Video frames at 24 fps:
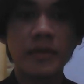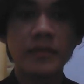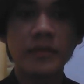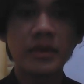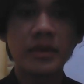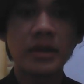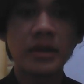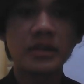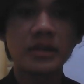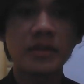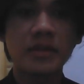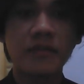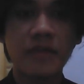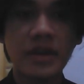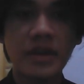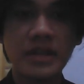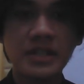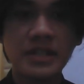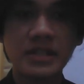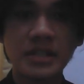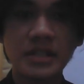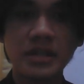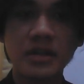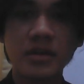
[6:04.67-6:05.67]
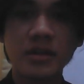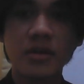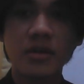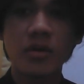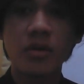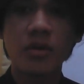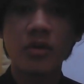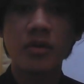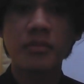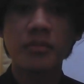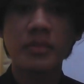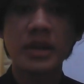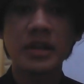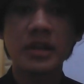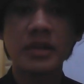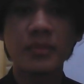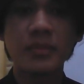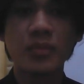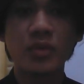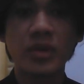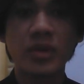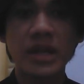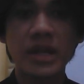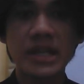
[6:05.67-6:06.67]
intervention or
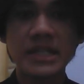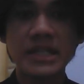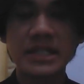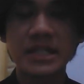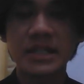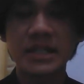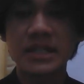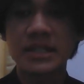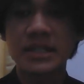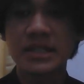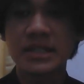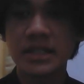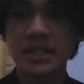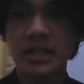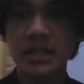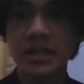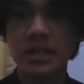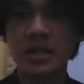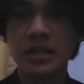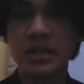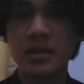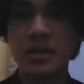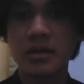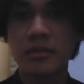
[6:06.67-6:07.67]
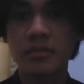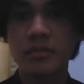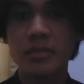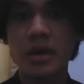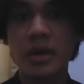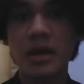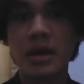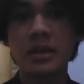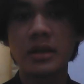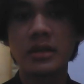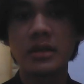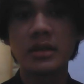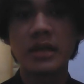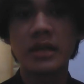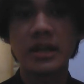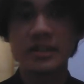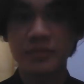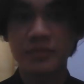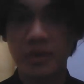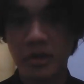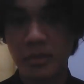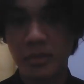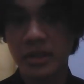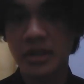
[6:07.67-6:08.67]
manipulations in my
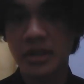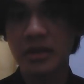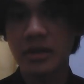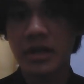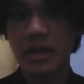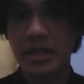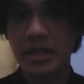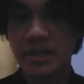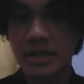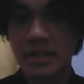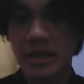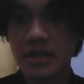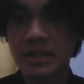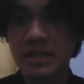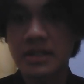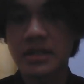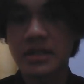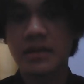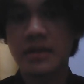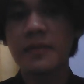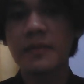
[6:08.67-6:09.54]
experimental research.